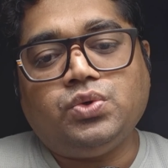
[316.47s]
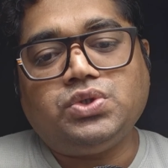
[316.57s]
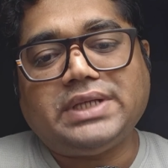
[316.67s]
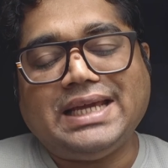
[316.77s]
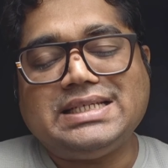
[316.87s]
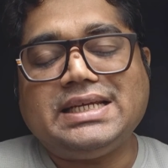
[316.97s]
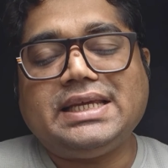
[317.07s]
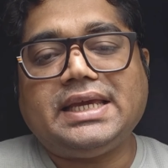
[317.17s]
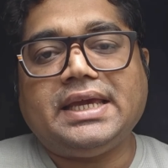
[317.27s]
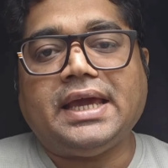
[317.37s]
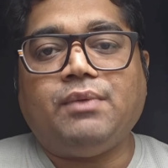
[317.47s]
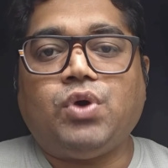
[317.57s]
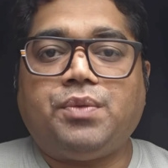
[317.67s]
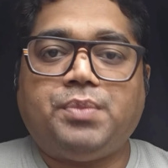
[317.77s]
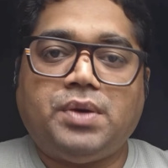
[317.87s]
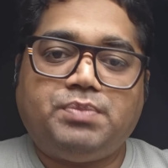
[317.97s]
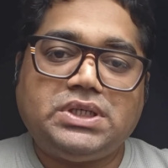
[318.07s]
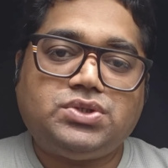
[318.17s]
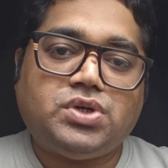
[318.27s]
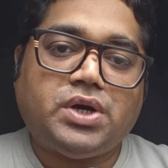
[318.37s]
used Agentic AI, what
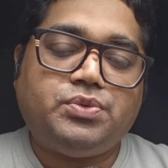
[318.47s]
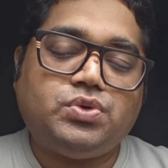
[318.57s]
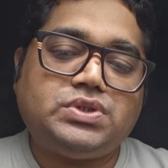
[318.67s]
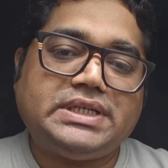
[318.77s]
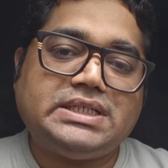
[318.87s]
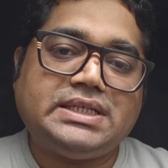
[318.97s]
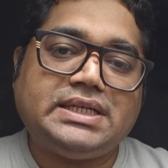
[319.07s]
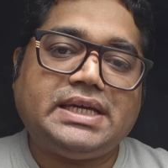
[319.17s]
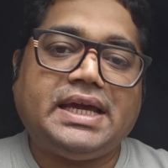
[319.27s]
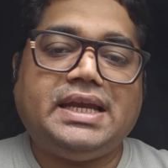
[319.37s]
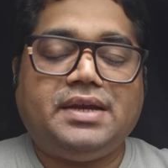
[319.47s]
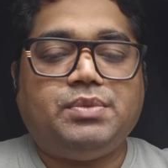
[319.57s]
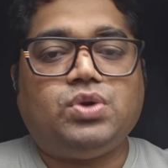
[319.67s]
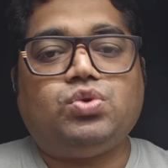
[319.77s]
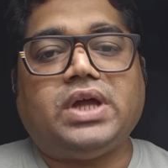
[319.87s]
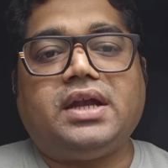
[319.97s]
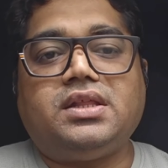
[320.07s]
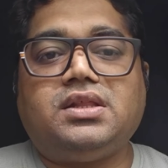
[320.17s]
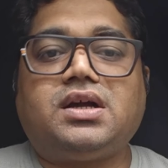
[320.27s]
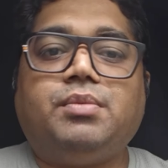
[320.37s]
purpose you have used Agentic AI, let me know
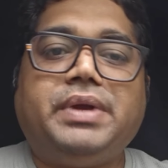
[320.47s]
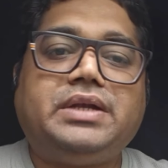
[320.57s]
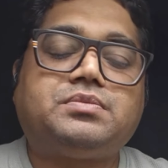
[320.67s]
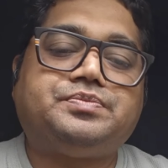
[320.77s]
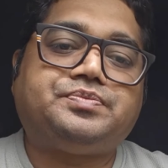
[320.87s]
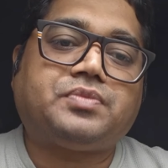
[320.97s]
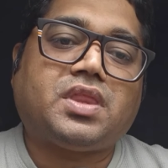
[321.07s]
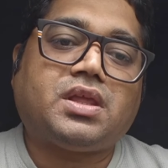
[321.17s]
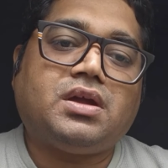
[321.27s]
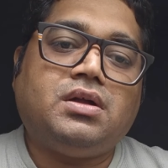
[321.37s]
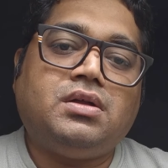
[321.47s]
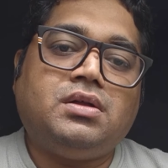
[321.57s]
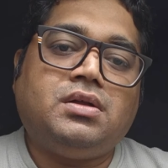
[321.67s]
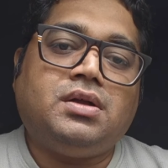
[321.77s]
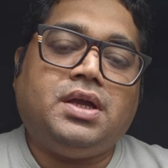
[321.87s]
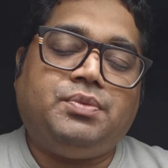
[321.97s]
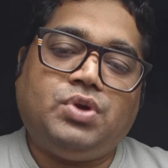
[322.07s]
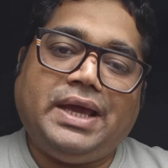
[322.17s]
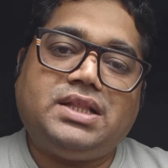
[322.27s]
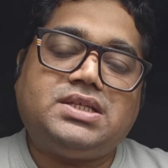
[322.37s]
that in the comment.
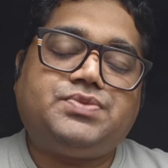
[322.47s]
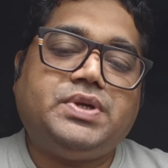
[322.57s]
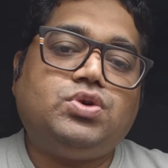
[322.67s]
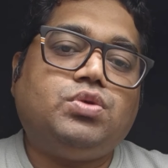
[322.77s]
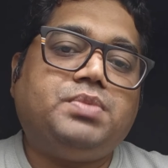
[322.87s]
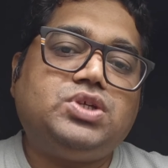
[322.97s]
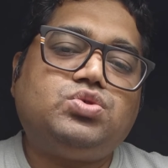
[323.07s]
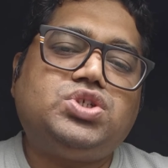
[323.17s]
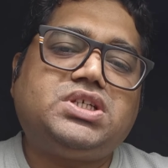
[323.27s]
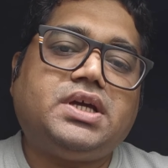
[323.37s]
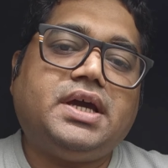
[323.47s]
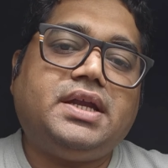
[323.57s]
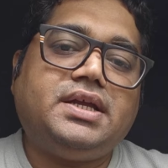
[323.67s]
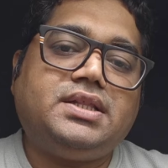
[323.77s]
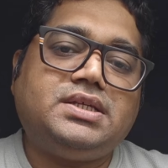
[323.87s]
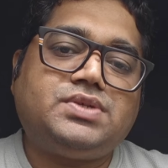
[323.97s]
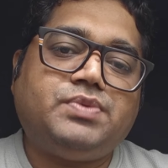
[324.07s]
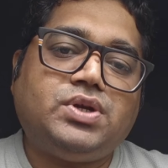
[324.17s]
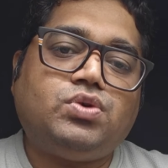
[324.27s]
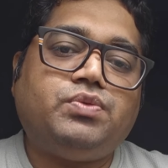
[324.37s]
If you like this video, please do share
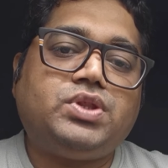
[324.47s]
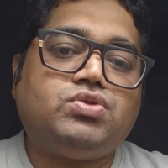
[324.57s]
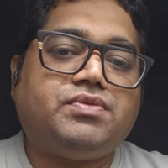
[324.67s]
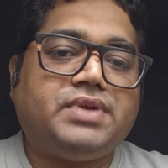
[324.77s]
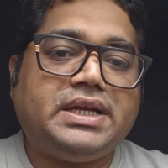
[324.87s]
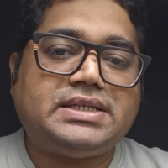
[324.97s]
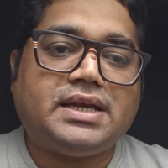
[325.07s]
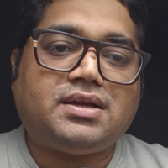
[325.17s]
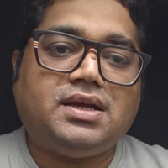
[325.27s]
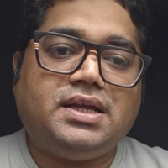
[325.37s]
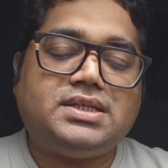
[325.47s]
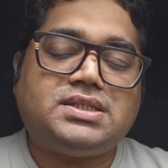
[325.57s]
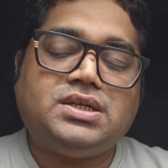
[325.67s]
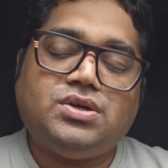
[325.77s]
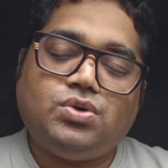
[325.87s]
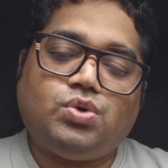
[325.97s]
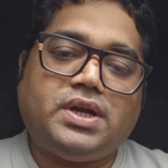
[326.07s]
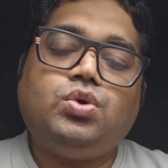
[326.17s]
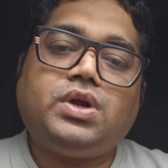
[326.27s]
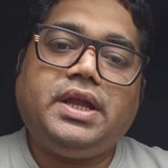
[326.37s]
this video with your friends and colleagues.
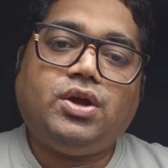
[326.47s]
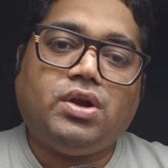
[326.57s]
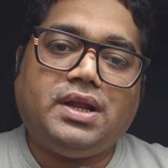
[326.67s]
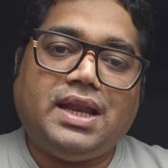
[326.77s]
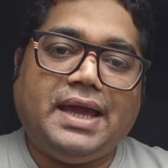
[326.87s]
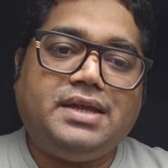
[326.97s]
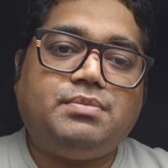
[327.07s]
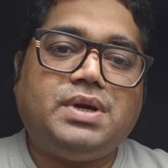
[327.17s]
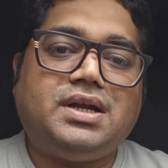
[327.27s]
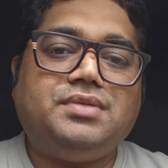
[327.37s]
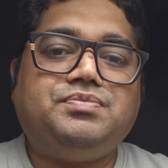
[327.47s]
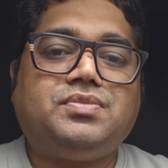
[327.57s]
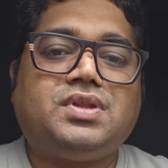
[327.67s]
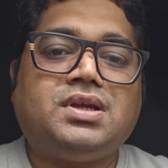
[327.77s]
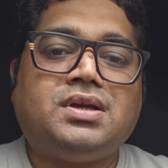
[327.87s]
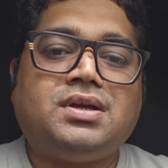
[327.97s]
Do click on a like button.